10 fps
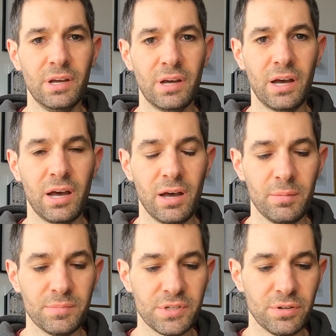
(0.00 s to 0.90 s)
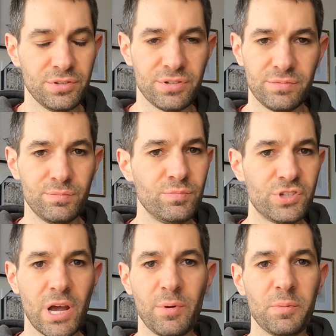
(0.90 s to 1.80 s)
So just
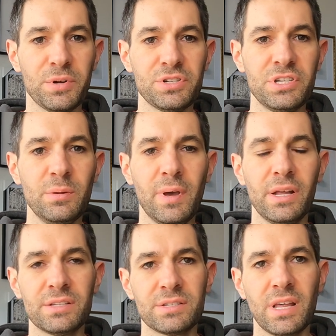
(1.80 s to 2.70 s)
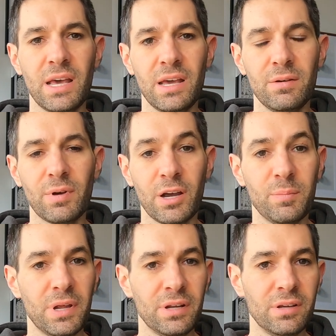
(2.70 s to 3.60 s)
chatting with a bunch of teammates, they
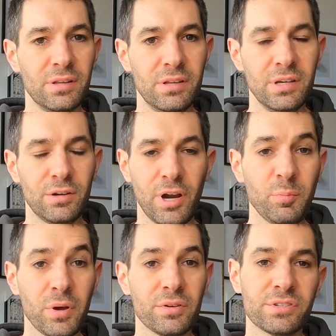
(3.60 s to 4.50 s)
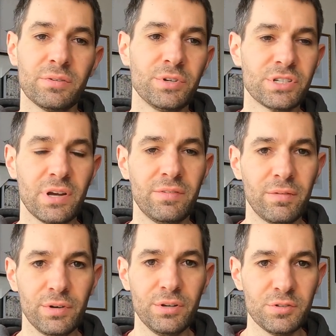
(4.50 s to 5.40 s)
recommended the Crankbrothers, which I've
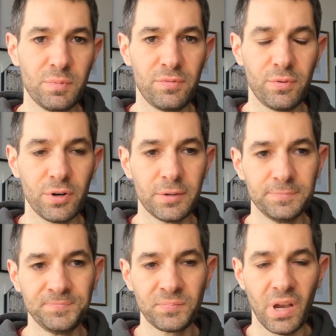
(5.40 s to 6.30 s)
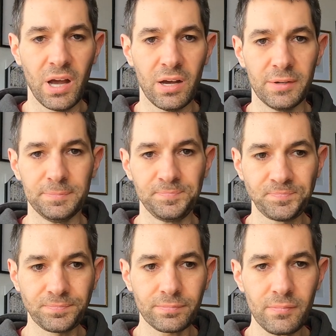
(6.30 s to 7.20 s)
never used before.
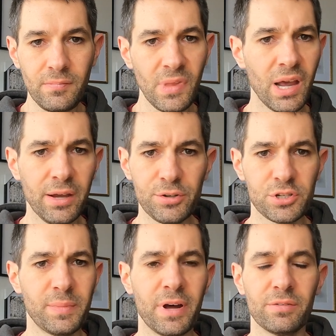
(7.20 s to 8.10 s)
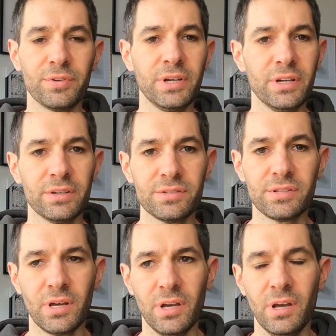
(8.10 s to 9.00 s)
I used Shimano for years,
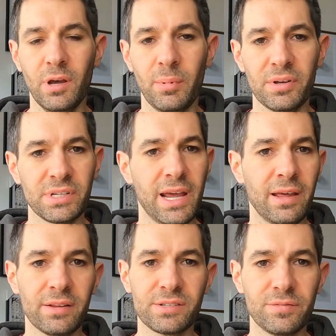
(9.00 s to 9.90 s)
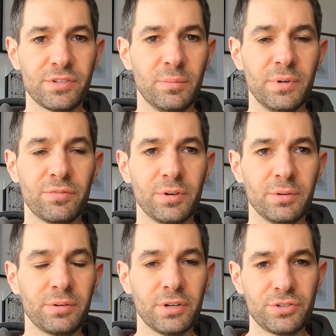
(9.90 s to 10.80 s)
but I was like, hey, let's give something
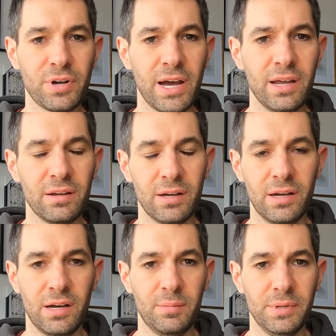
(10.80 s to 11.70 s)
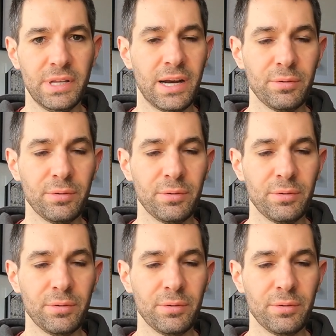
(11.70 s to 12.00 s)
different a try. And then I